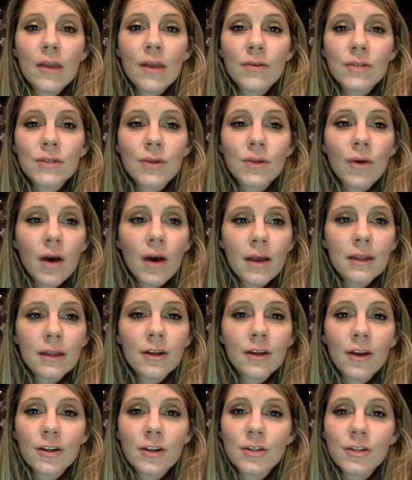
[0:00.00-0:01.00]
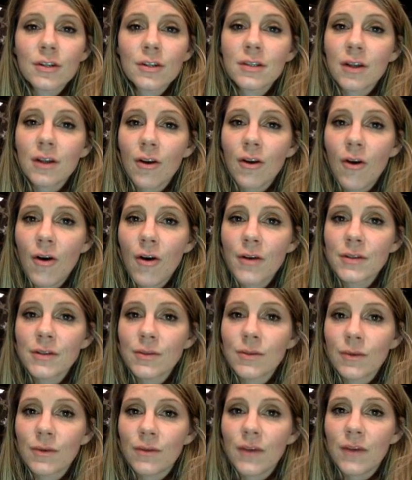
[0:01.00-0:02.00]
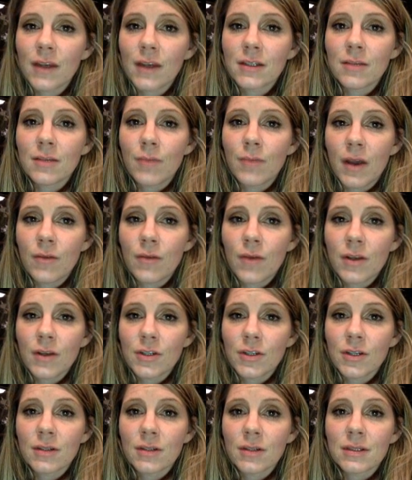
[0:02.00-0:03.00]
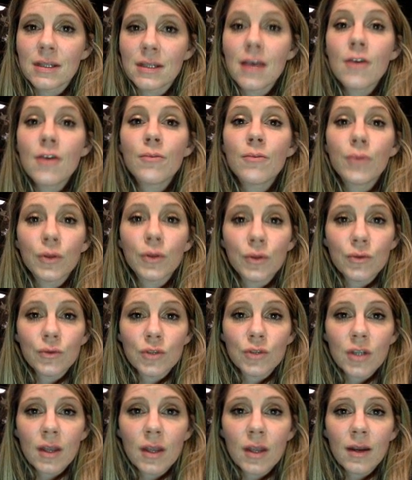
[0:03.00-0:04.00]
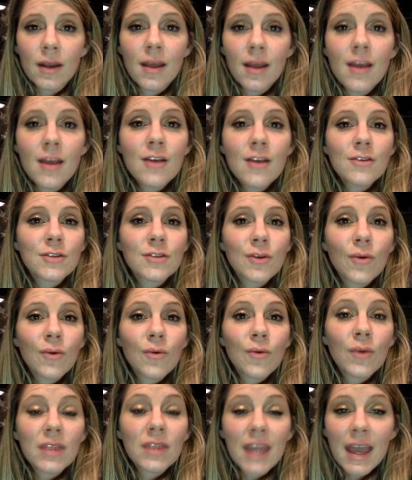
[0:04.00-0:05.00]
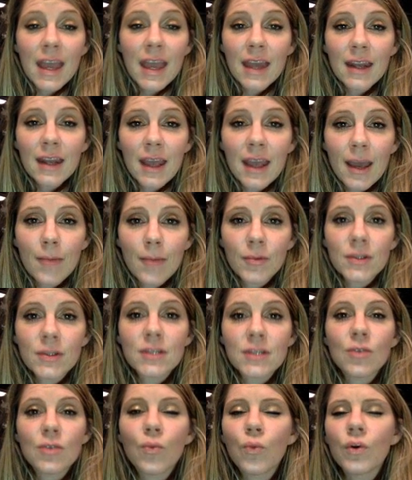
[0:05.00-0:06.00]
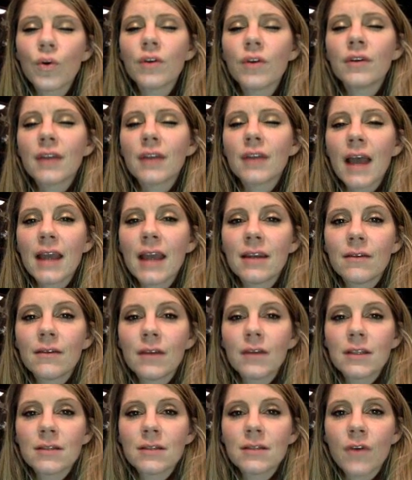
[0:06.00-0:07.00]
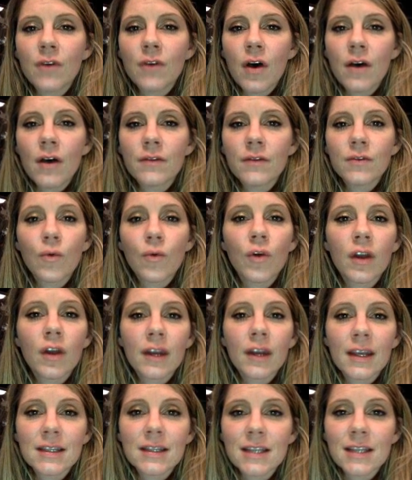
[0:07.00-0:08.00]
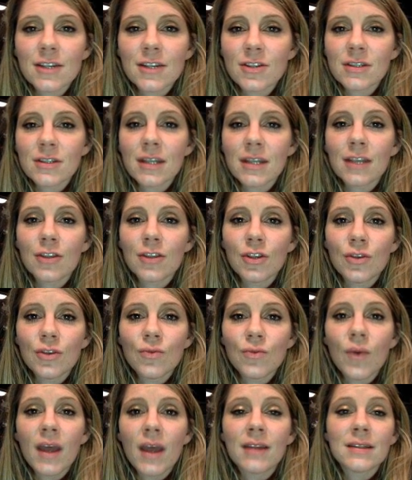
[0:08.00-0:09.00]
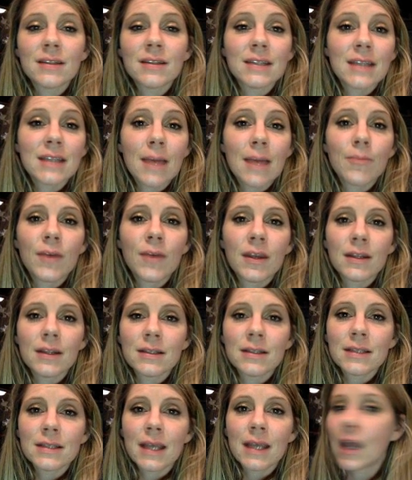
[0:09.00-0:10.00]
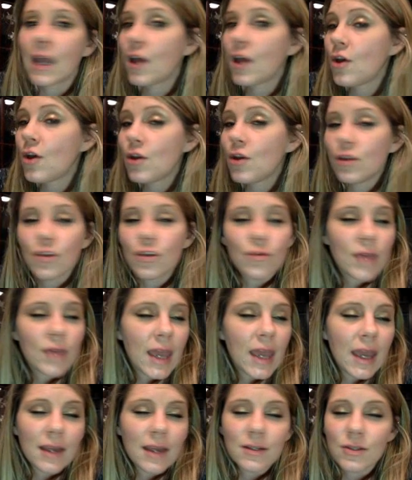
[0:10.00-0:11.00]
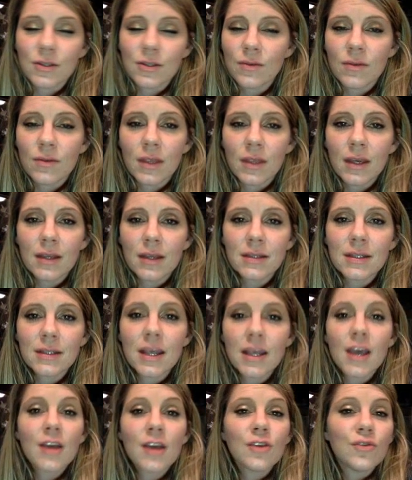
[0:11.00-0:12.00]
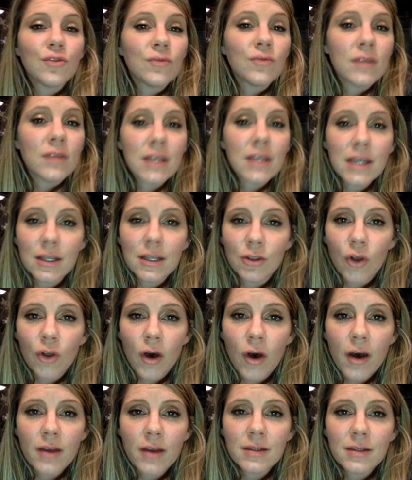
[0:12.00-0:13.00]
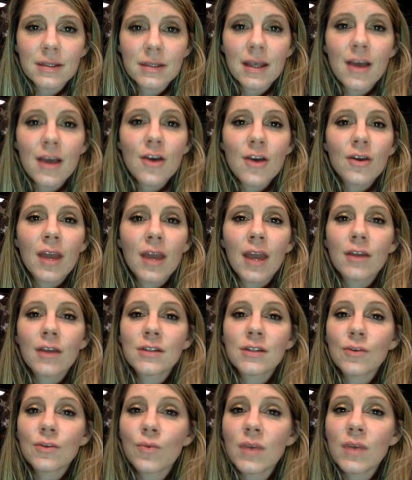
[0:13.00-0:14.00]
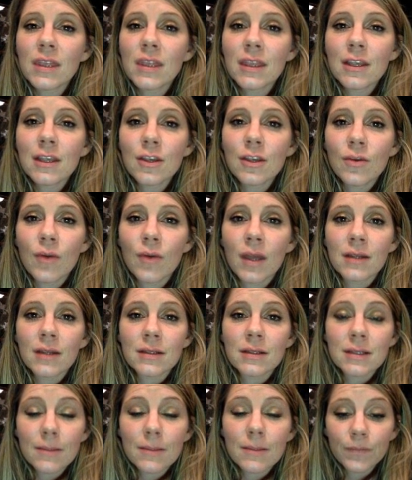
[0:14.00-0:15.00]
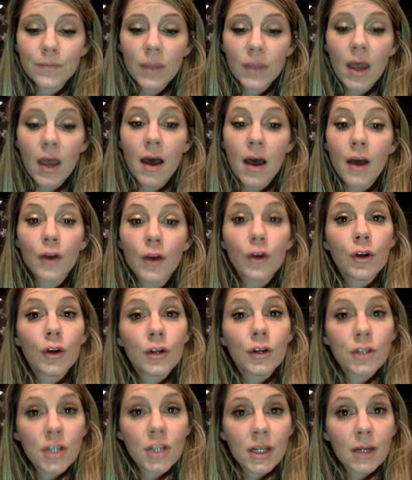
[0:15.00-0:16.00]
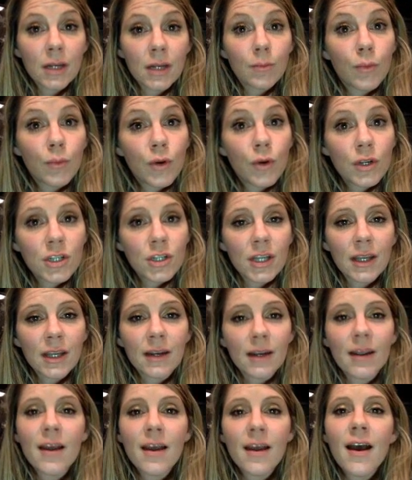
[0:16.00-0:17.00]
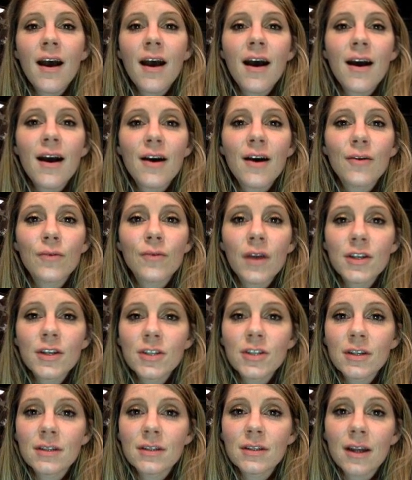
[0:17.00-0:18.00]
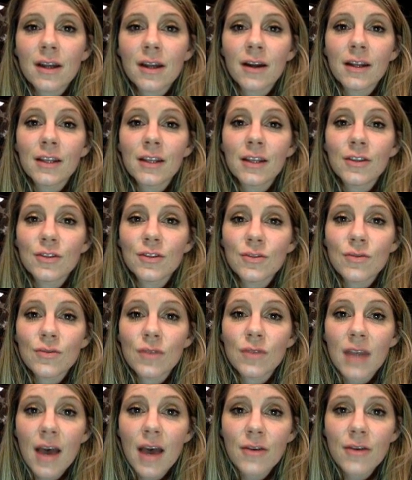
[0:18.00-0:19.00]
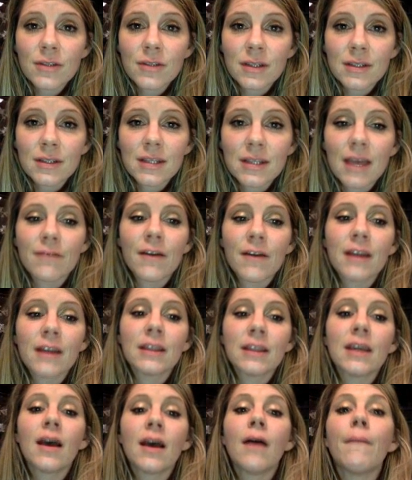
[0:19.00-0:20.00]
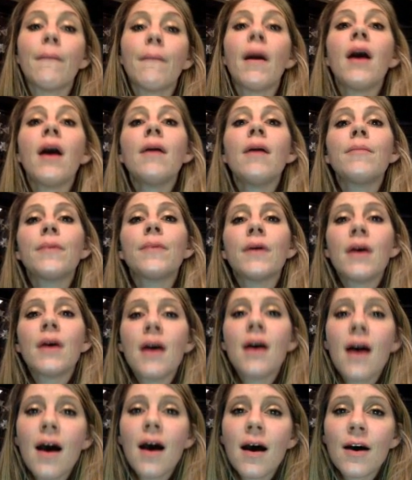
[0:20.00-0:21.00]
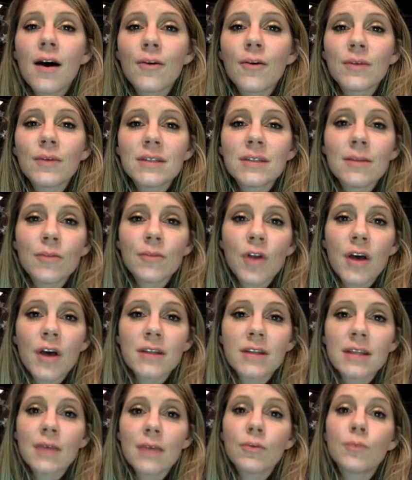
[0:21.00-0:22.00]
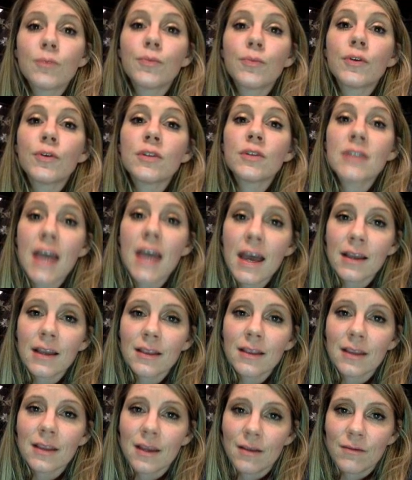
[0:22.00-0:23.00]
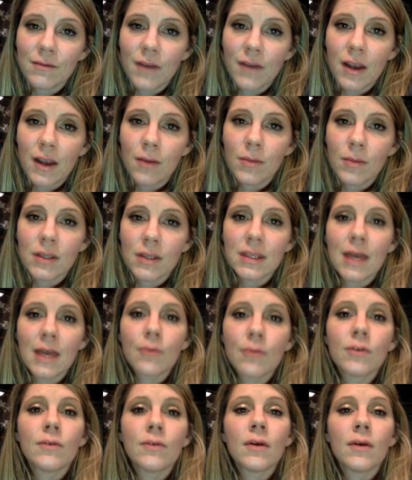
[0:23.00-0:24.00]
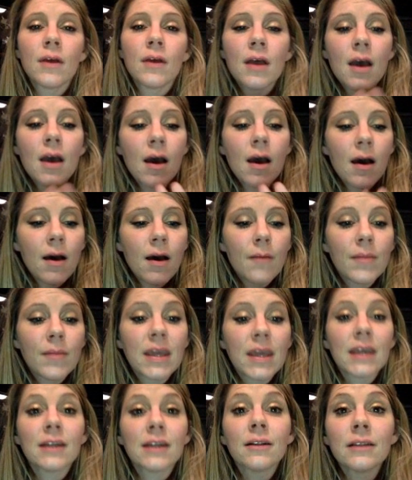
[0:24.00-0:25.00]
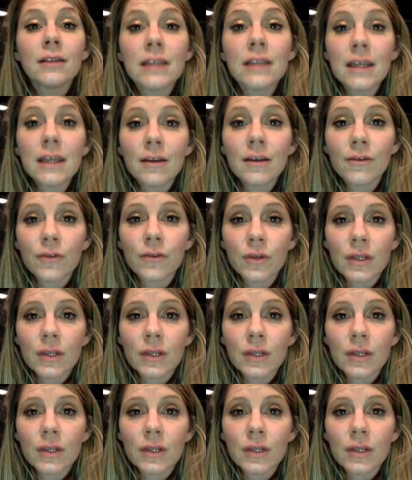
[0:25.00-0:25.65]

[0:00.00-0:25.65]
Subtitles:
So other countries are also affected by Russia's pollution. So when that happens, the world kind of gets involved. Organizations like the UN step in and say, you can't do this. You need laws. Okay, so with the UN's urging and pushing, Russia, starting in the 2000s, had finally come up with some laws that would protect the environment, that would make it illegal for